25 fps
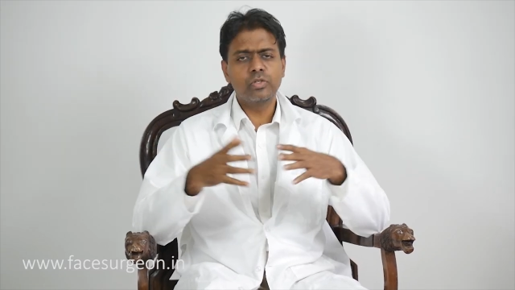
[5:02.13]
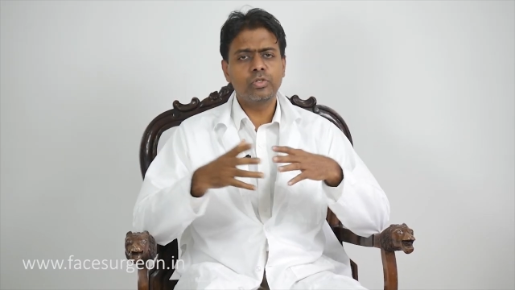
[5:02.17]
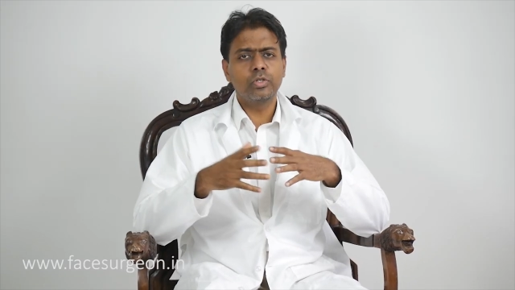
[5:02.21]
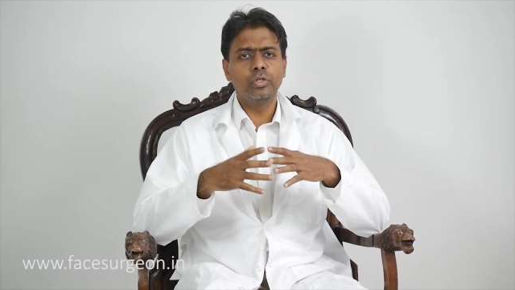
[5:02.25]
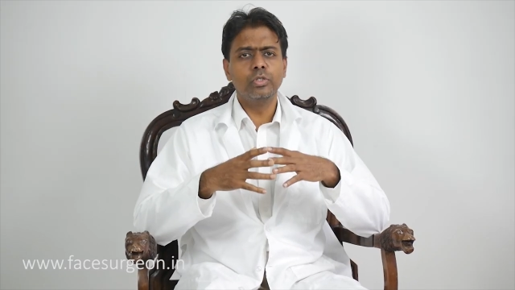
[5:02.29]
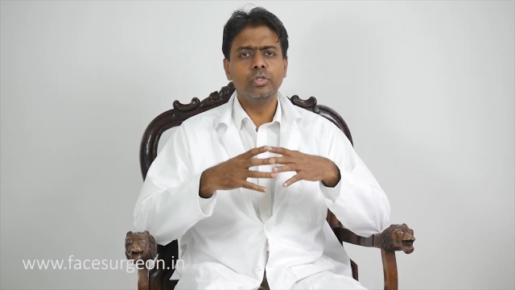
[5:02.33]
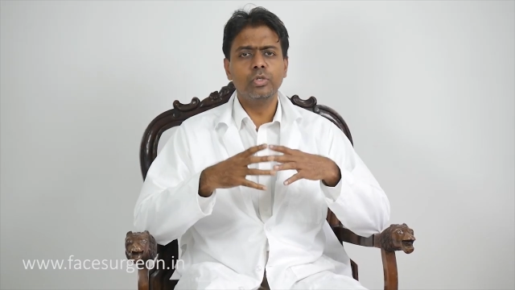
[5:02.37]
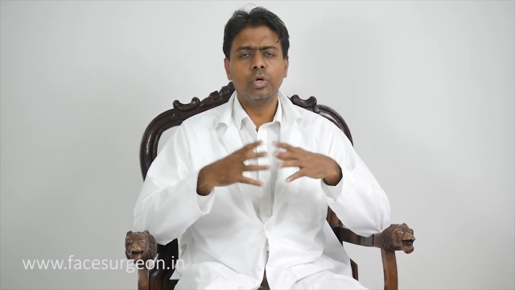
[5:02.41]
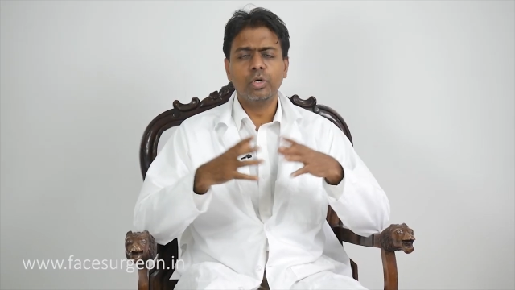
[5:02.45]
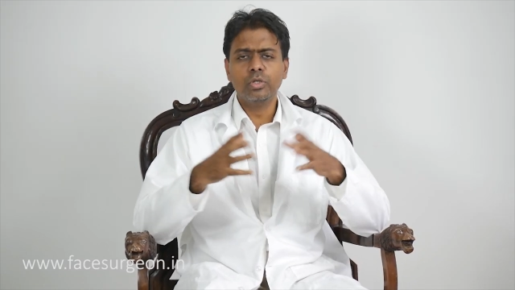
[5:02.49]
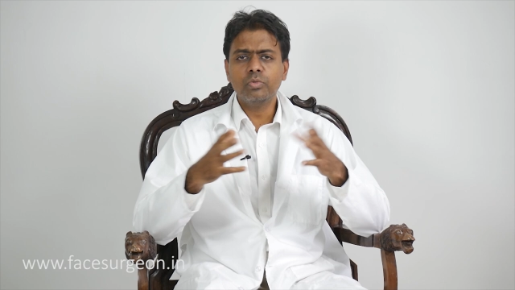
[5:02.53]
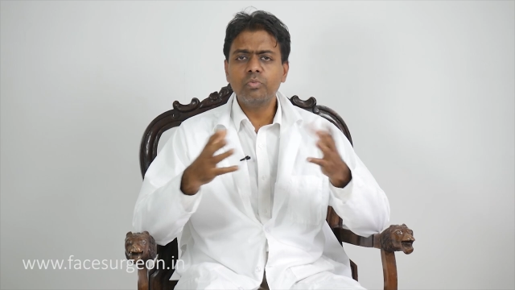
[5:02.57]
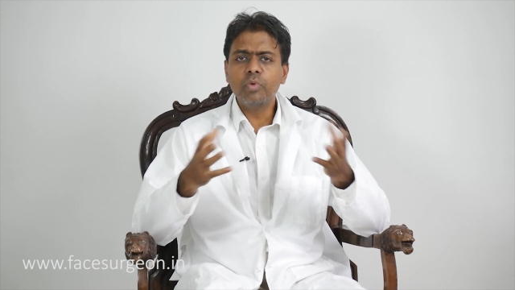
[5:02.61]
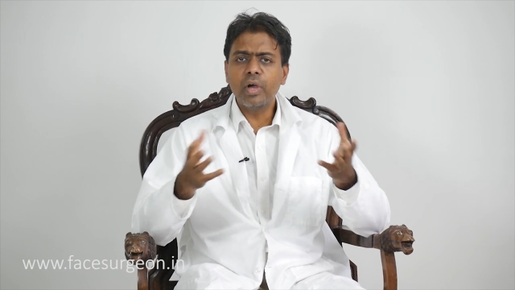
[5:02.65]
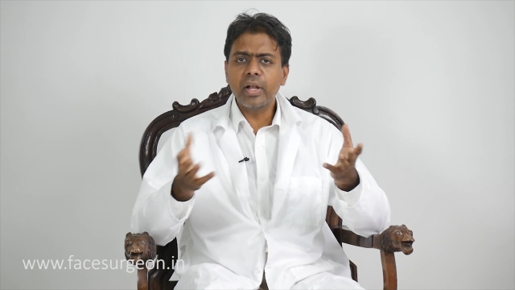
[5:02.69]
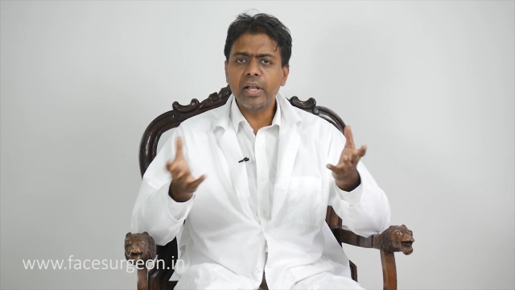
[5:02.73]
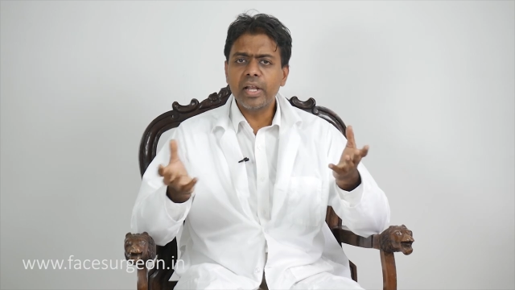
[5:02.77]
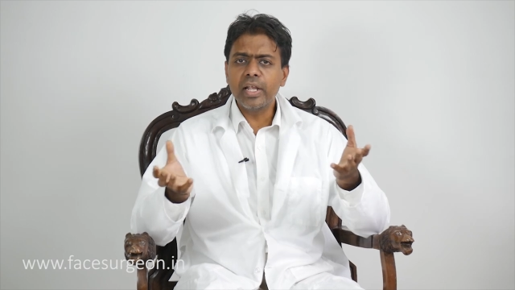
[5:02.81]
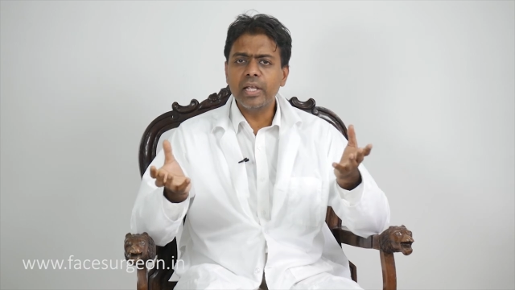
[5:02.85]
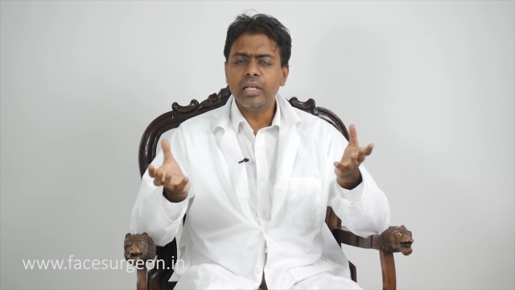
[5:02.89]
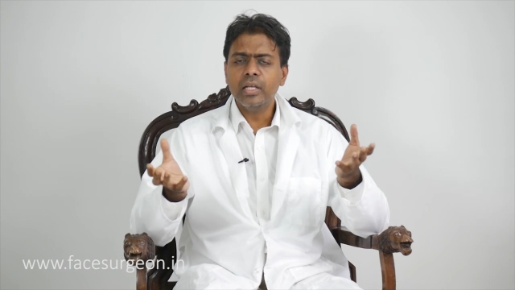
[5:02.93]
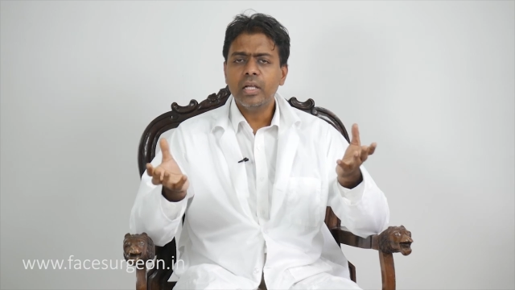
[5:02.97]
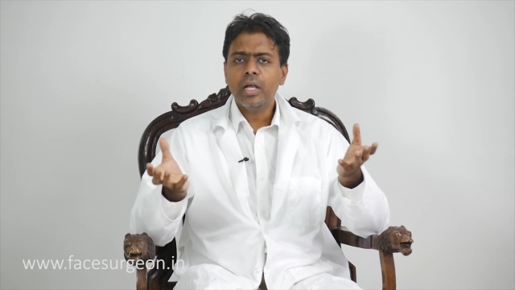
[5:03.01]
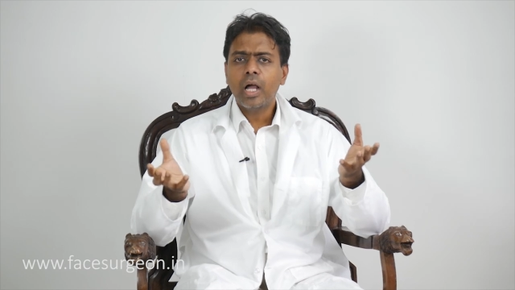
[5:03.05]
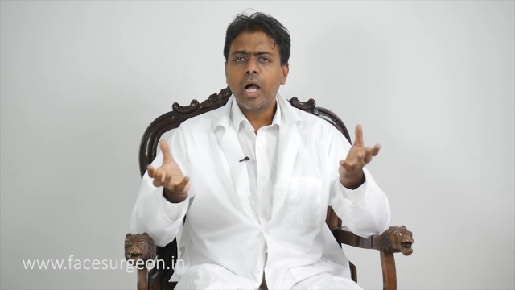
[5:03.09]
So don't
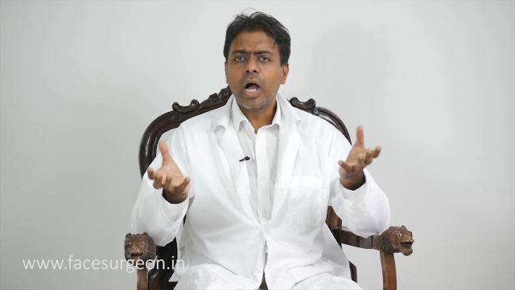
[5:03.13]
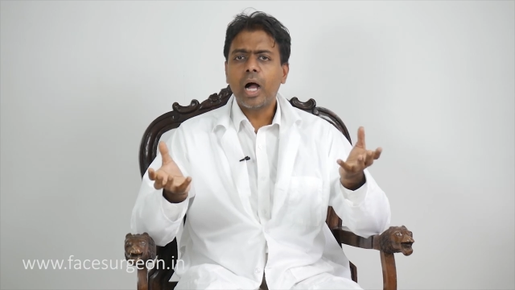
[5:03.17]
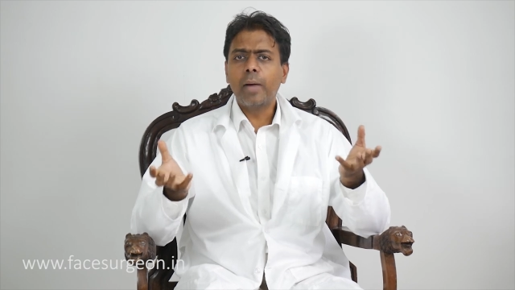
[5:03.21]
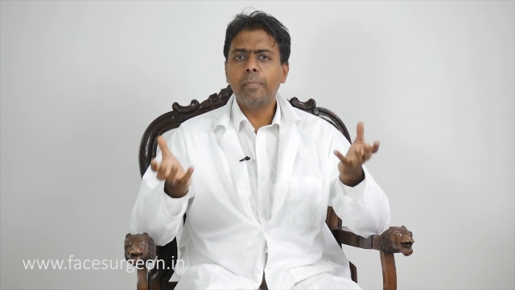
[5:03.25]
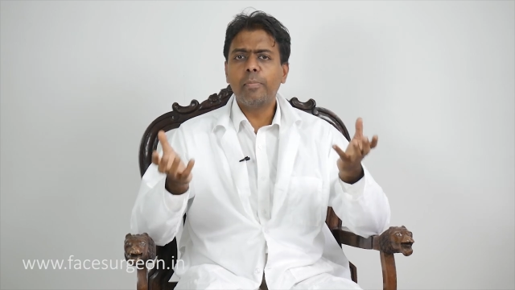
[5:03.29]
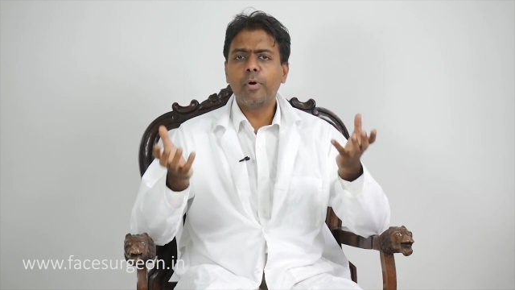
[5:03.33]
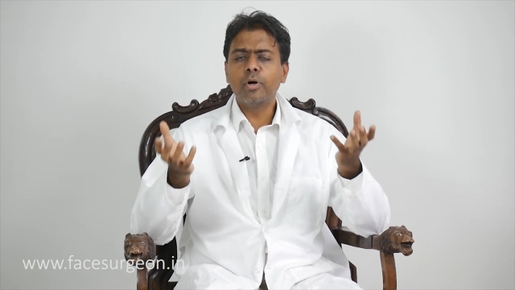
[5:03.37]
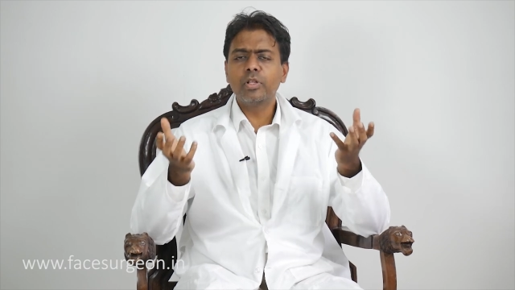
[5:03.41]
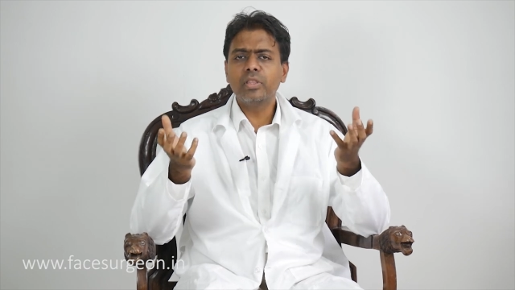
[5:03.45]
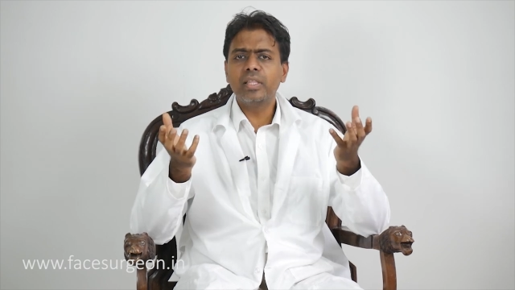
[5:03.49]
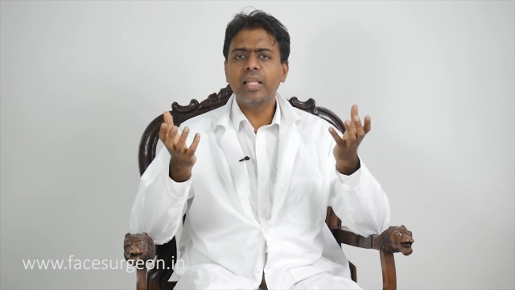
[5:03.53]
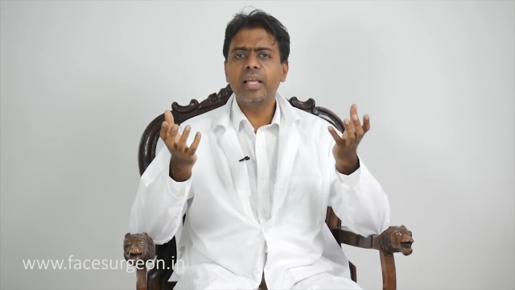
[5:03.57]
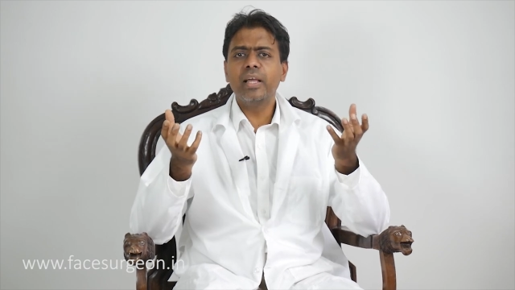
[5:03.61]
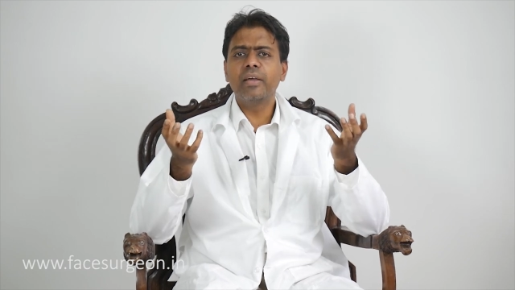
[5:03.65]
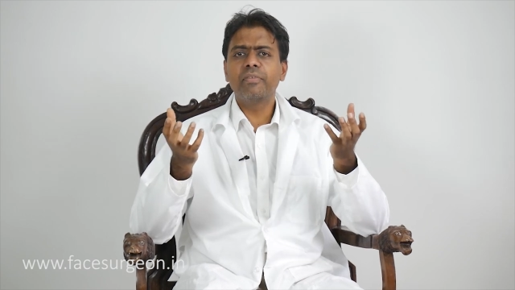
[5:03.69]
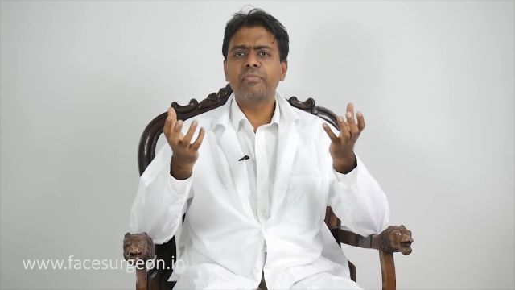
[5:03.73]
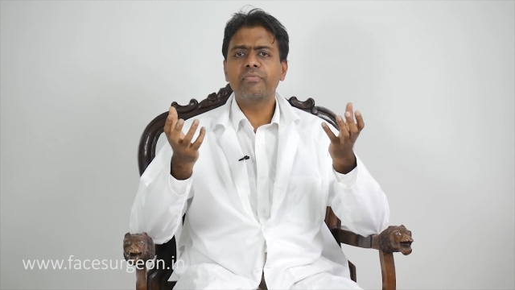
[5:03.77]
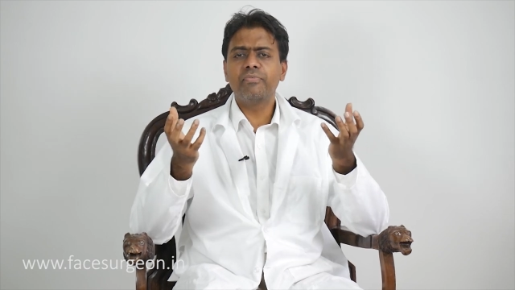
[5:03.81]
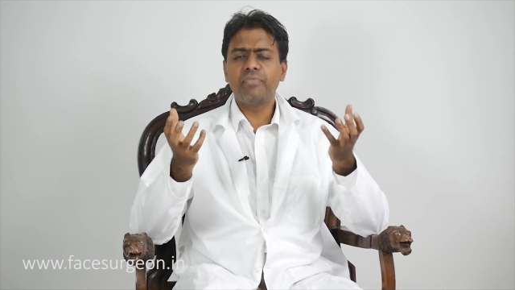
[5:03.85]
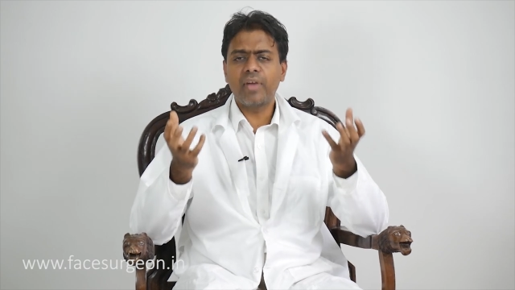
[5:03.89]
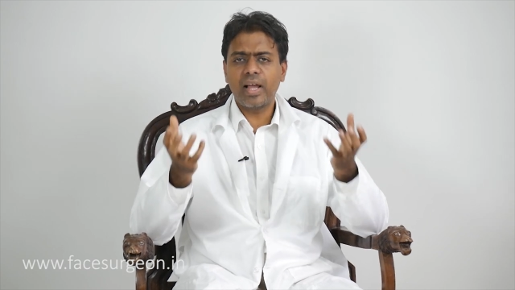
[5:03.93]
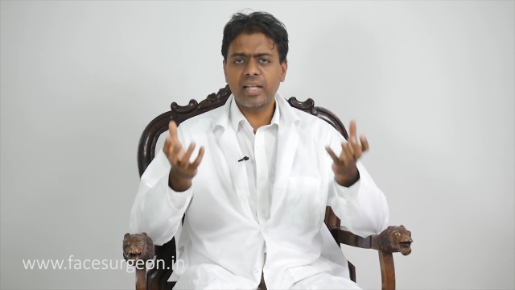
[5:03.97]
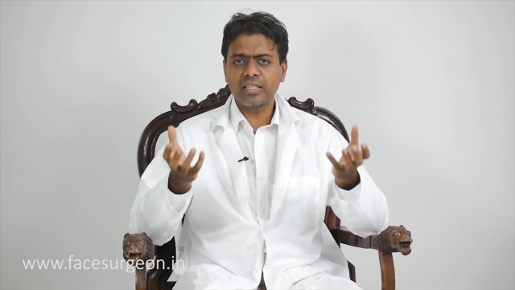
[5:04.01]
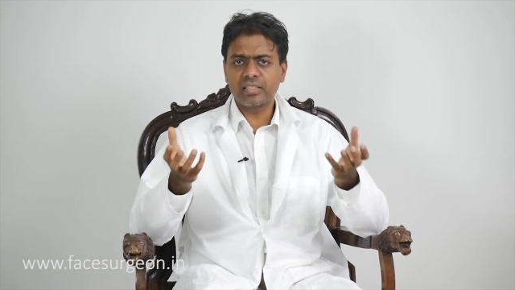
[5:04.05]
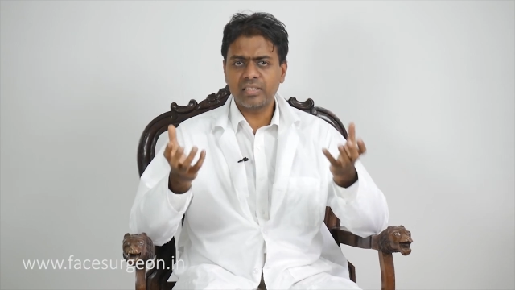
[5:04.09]
worry about their
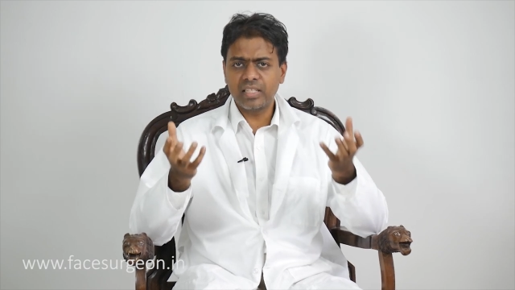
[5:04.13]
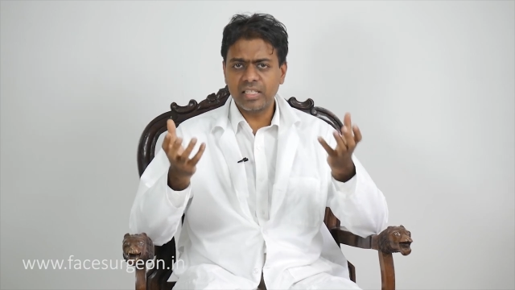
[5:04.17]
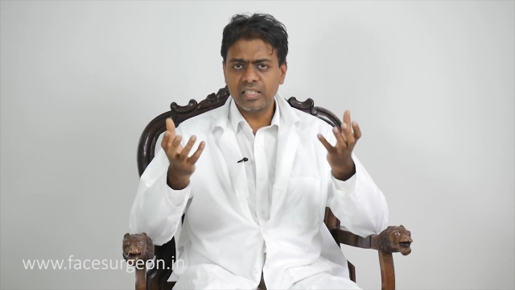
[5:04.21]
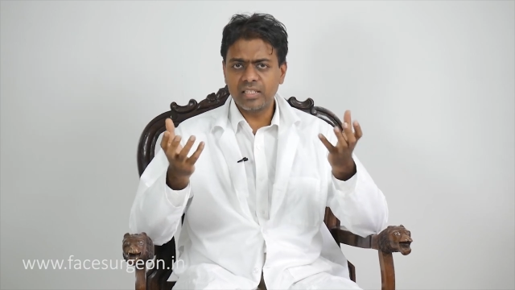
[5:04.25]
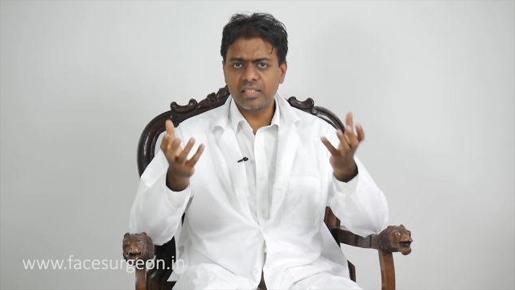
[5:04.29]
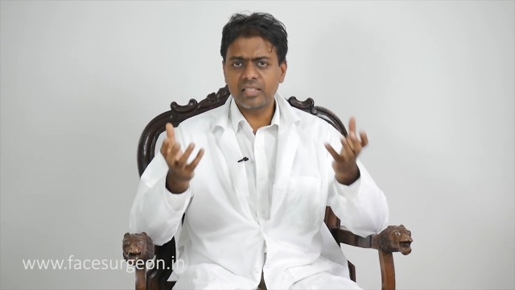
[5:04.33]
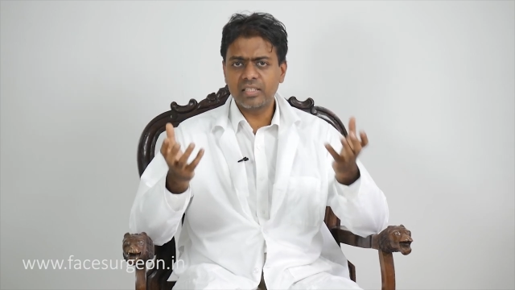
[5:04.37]
fasting